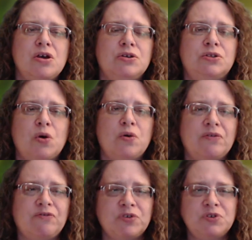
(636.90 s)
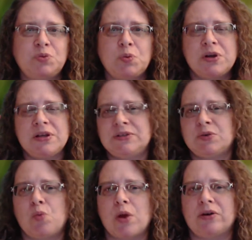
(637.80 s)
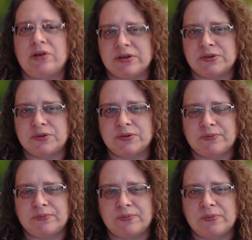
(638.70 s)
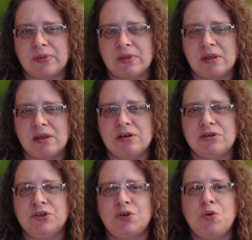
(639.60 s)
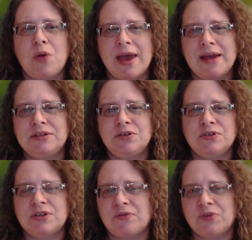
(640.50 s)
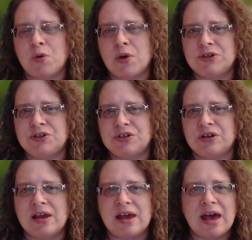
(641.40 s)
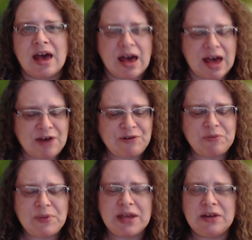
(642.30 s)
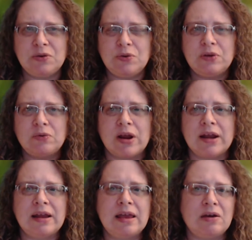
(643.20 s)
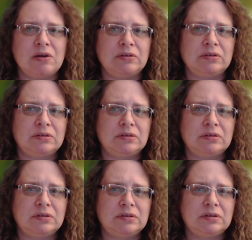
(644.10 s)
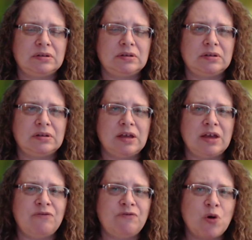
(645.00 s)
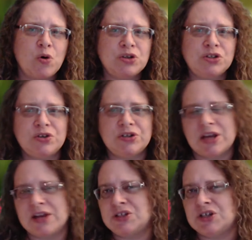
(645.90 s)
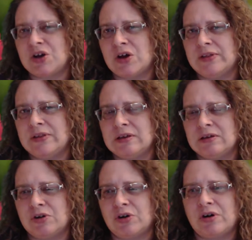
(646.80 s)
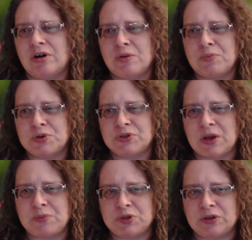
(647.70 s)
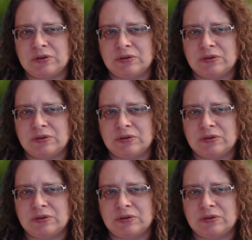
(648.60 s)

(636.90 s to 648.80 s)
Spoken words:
So the first one is awareness. So you ask yourself the question, how am I doing right now? And focus your attention on the inner perception.